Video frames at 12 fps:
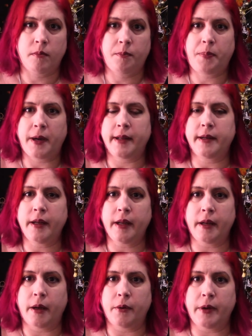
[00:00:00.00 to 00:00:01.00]
but, you
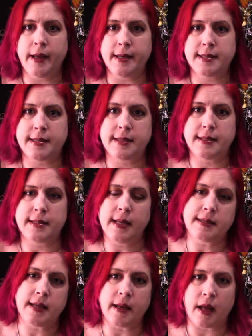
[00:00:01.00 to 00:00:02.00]
know, it's
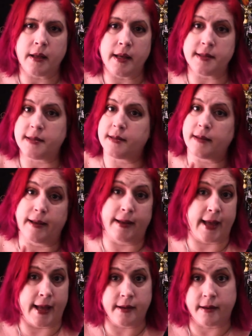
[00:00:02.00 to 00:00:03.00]

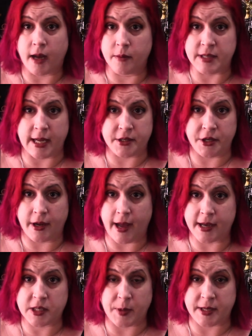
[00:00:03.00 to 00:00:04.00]
again comes down to your
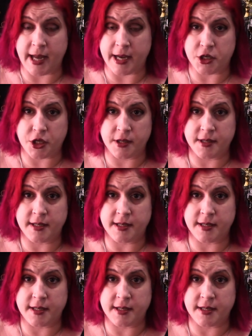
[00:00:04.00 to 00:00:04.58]
expectations